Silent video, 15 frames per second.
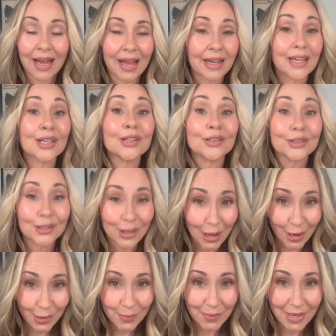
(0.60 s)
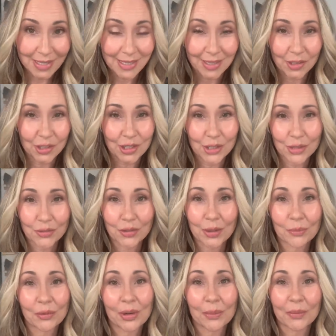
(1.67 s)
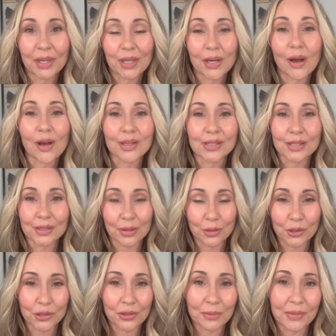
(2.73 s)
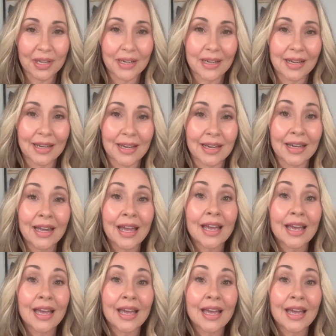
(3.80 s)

I get a lot of messages from women on social media